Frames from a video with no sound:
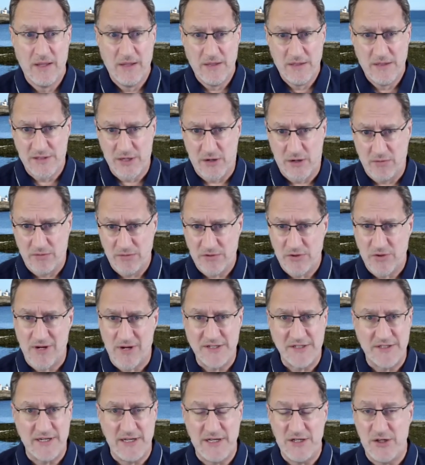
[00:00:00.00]
So
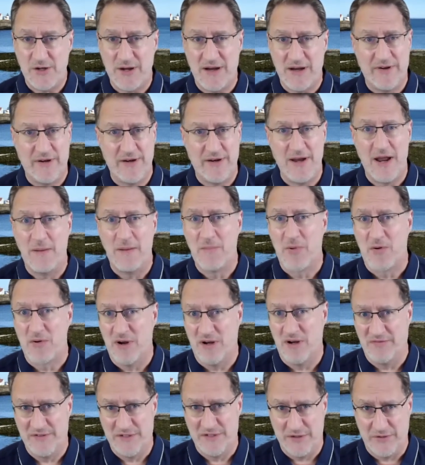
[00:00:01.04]
trustees, you have a number
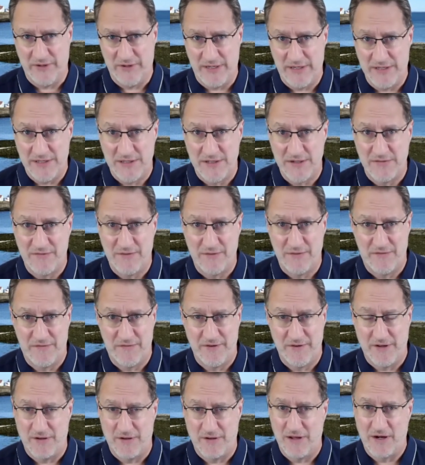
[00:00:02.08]
of duties to
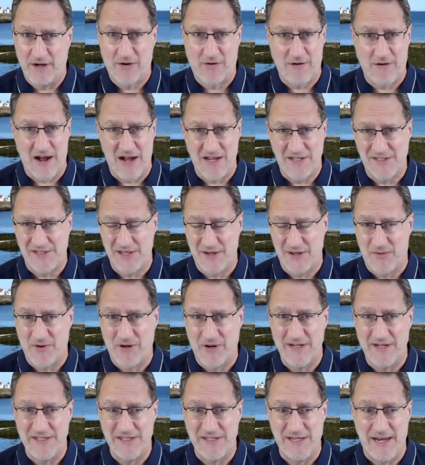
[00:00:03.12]
fulfill across the
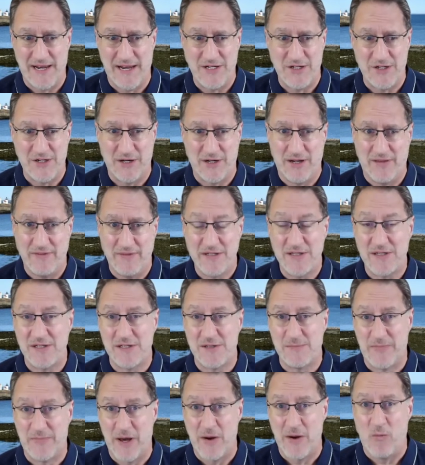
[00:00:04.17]
organization, and this is
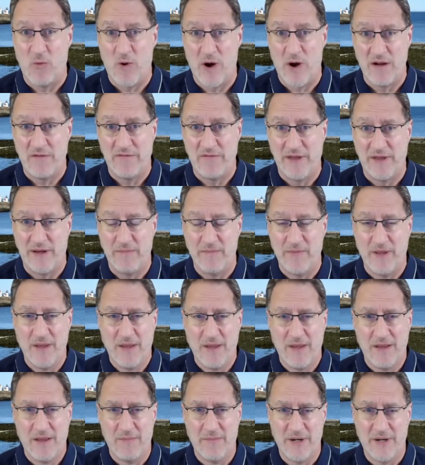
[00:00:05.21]
but one of them,
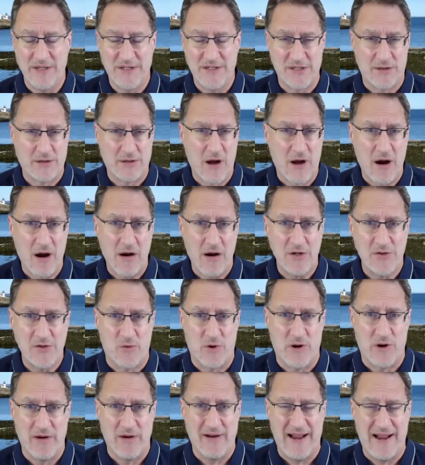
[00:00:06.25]
but it's a large
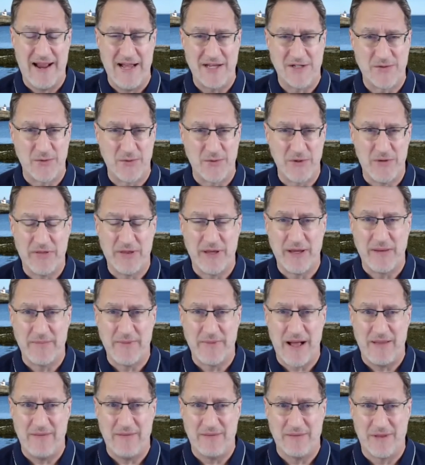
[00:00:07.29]
one, as when you think
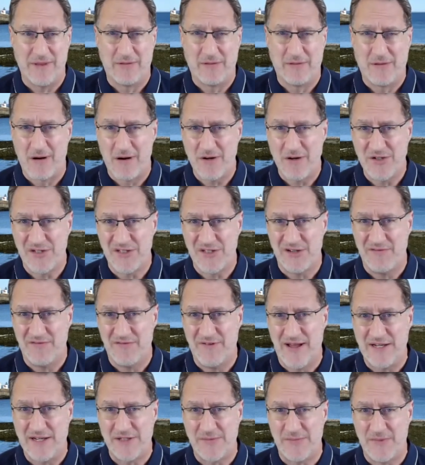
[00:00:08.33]
about the largest
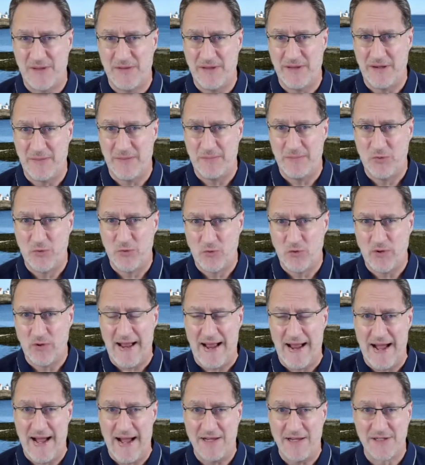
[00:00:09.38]
investment that a pool
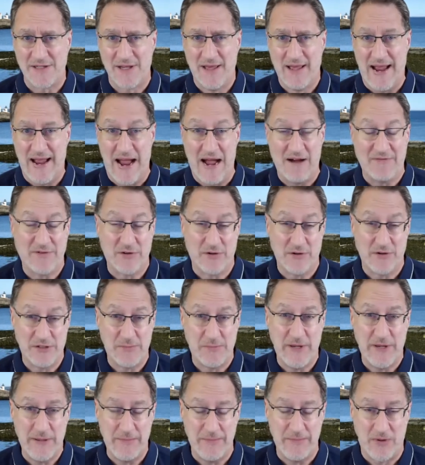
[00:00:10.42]
has after its
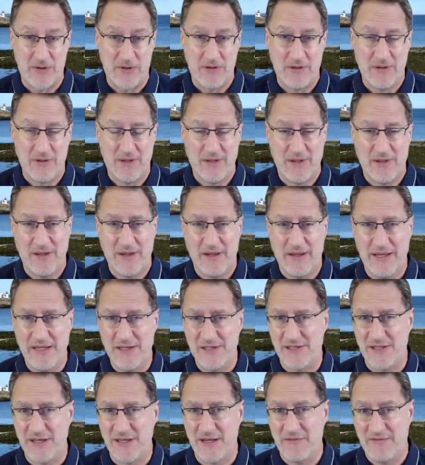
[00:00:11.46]
people
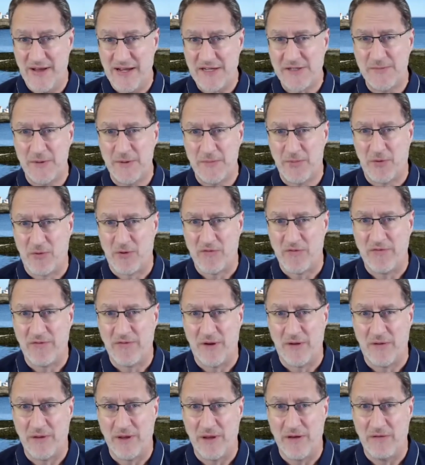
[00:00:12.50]
is the investment
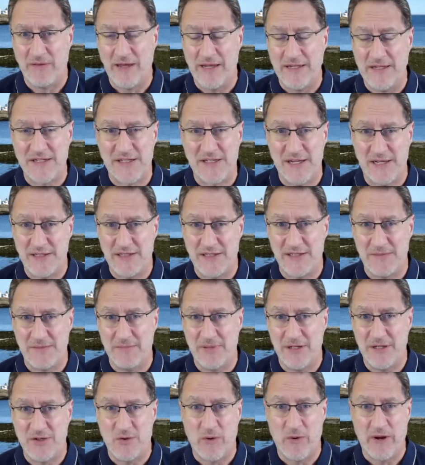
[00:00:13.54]
portfolio that sits in
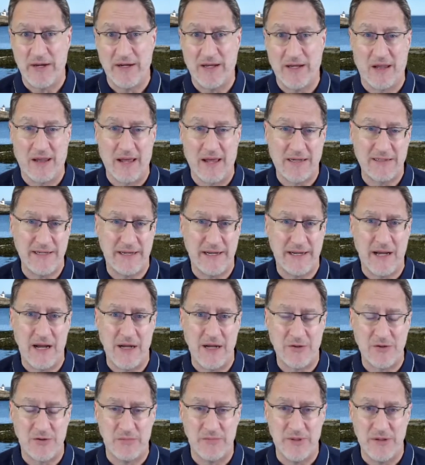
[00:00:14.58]
between collecting
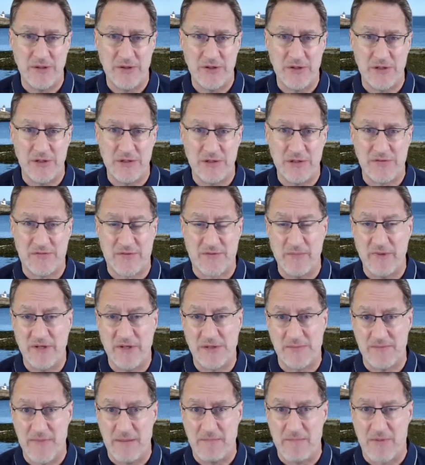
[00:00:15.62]
contributions from its
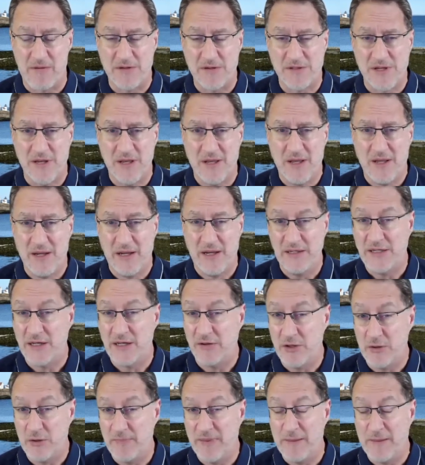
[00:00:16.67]
members until
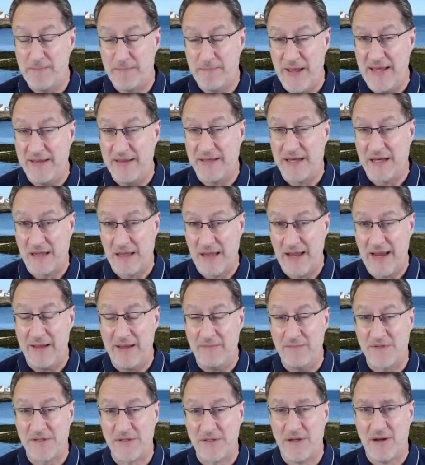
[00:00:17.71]
you pay the
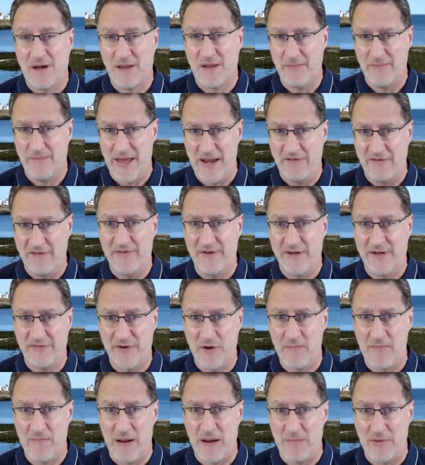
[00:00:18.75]
claims on the benefit of
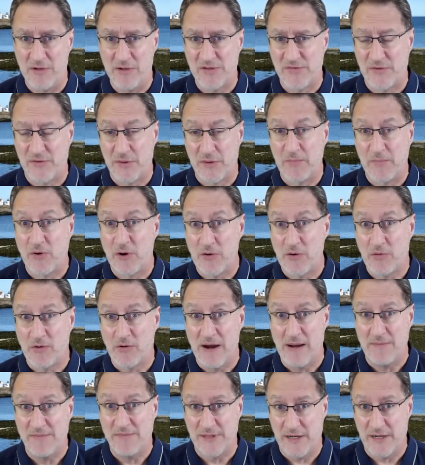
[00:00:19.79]
your members for the
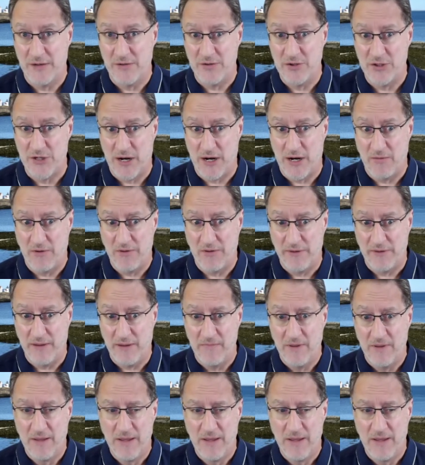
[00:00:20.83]
programs that you share with them.